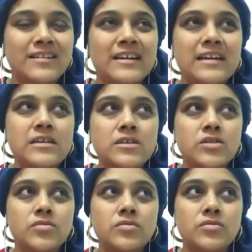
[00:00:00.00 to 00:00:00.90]

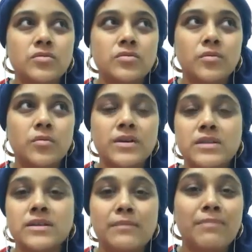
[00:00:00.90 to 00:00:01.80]
into wanting to
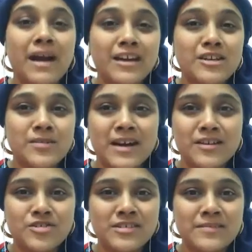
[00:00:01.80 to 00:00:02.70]
get back into
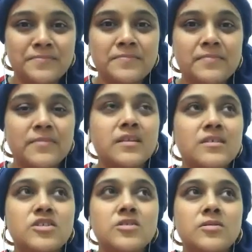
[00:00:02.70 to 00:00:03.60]
action.
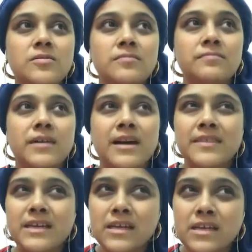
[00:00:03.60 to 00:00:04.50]
So I
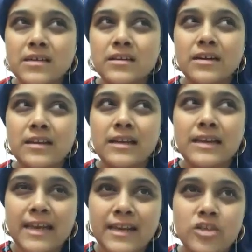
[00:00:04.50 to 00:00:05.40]
think
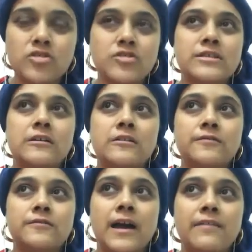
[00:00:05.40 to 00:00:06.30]
letting yourself
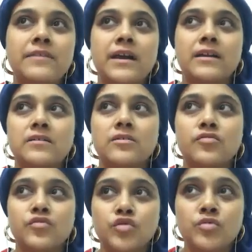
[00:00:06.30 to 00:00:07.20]
have that
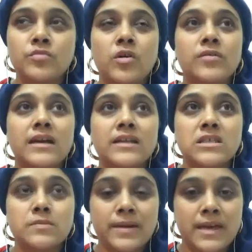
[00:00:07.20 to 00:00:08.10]
room or that
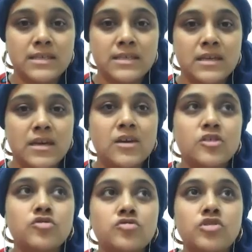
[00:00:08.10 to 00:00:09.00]
space
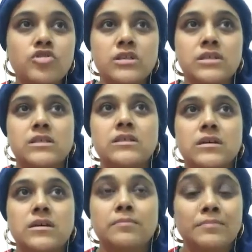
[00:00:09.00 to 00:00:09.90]
to just
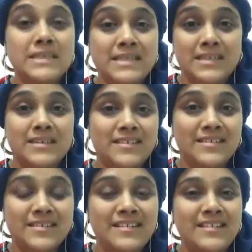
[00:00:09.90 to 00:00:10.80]
be,
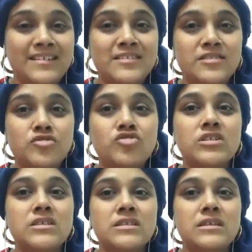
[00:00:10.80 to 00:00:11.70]
to
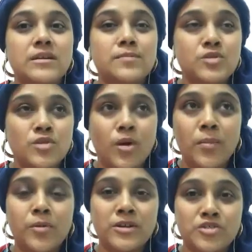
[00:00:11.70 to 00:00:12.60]
just absorb
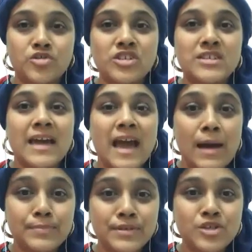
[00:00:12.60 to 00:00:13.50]
what has just
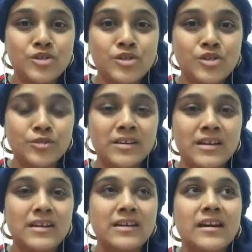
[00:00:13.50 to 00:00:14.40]
happened to you,
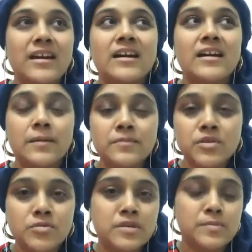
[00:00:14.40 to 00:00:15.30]
come
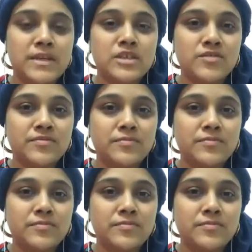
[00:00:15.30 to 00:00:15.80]
to a space of